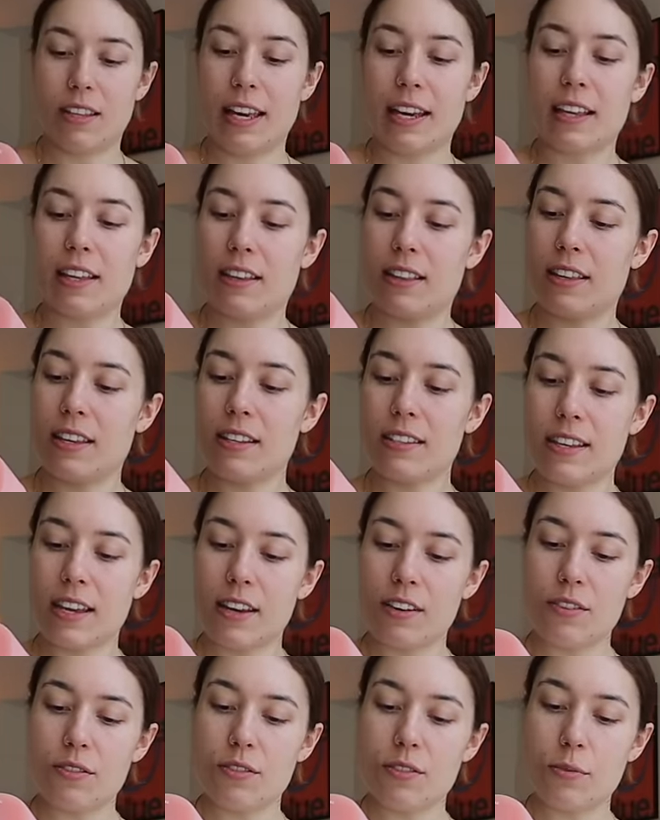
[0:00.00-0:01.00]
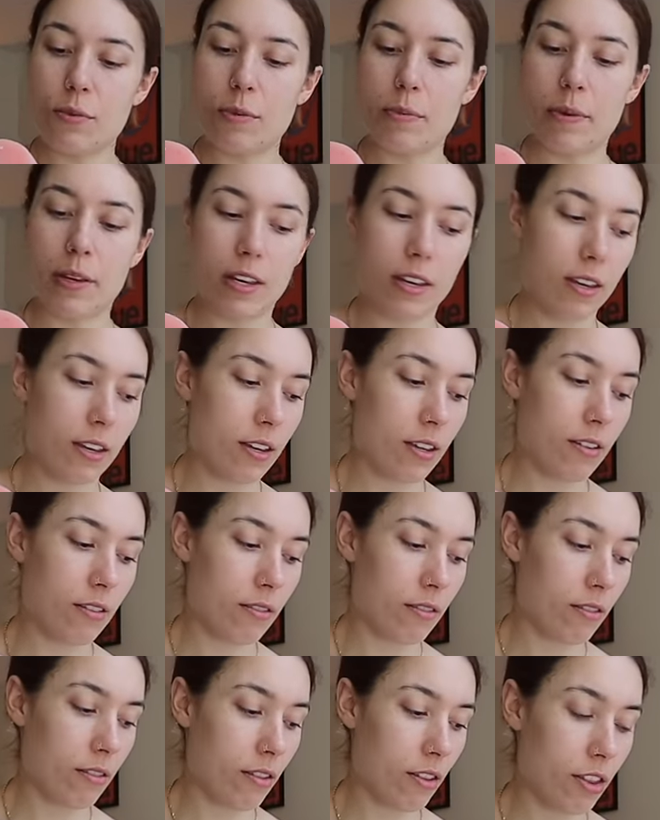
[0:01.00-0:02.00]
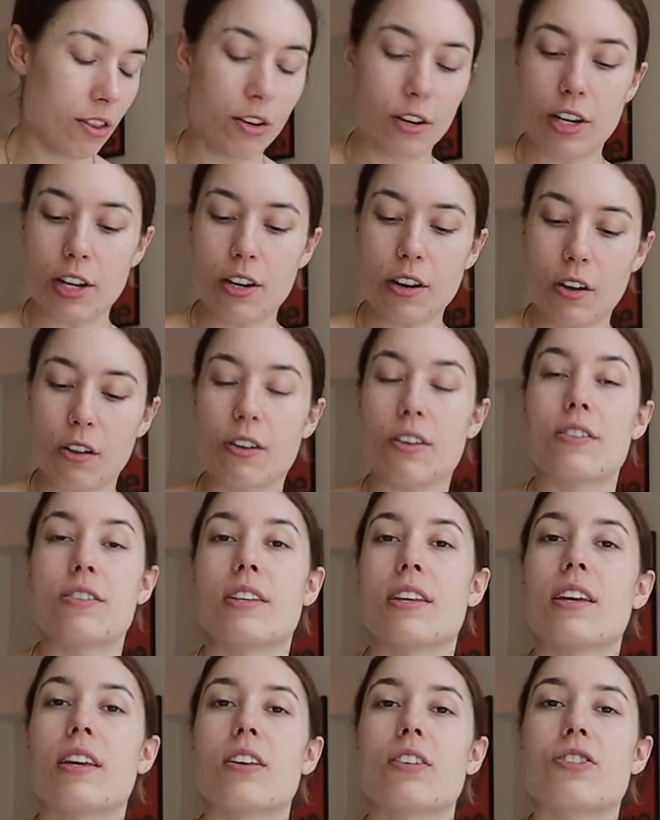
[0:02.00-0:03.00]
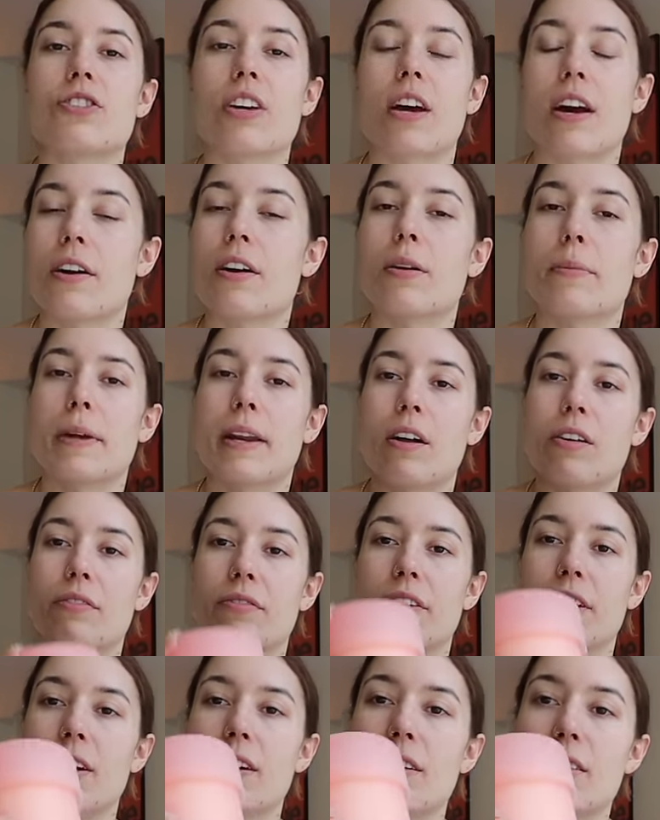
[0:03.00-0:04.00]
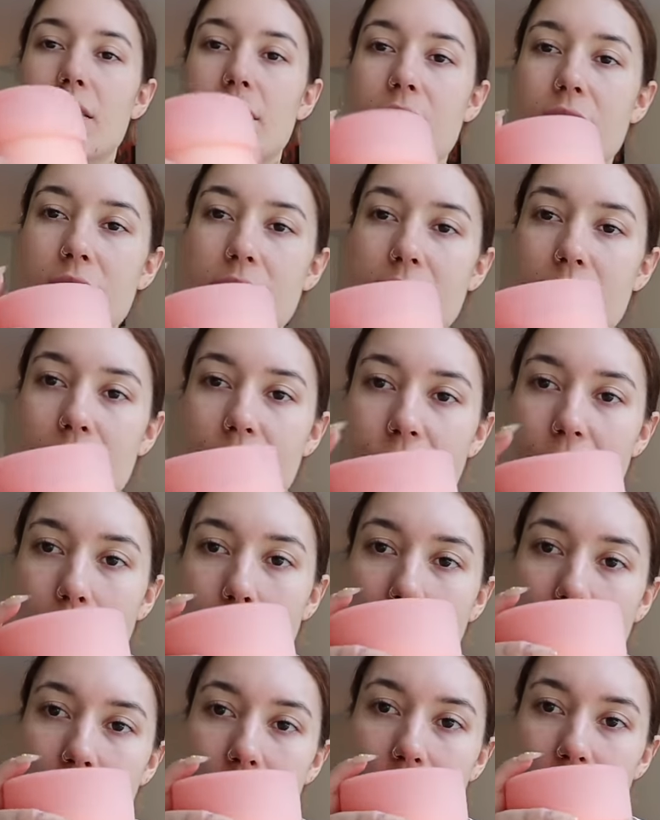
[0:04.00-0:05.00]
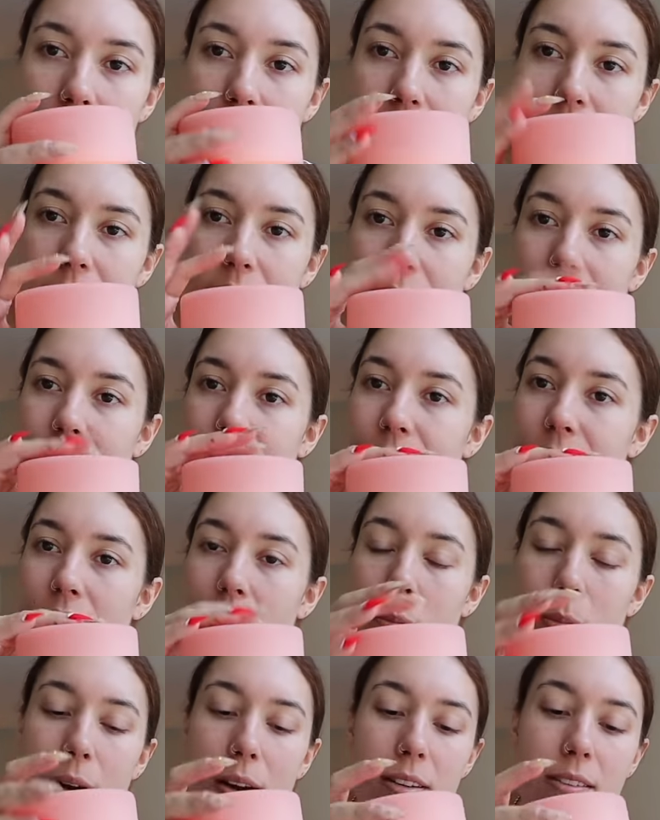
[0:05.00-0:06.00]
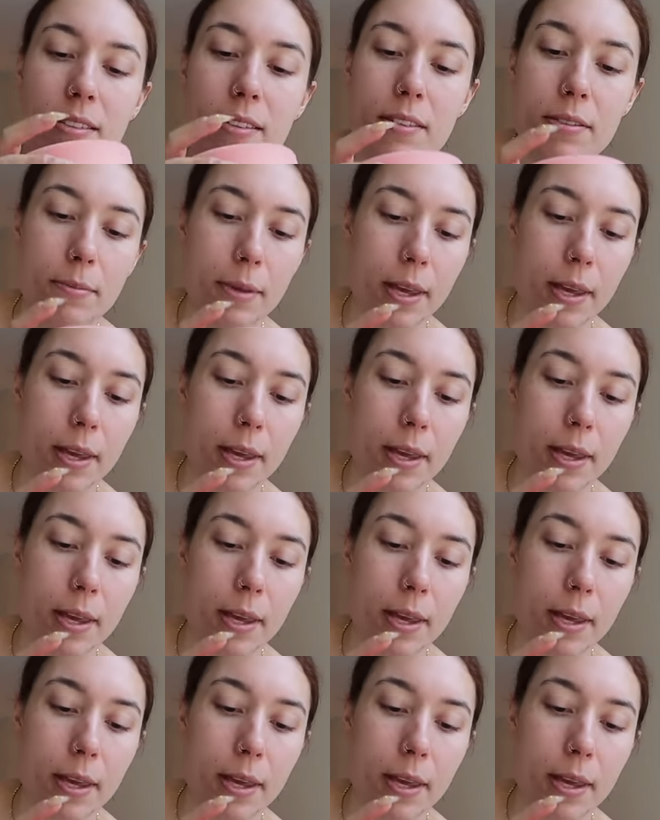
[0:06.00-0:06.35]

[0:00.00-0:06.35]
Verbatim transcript: Like these candles would be $30 each at Urban Outfitters. And TJ Maxx, their prices,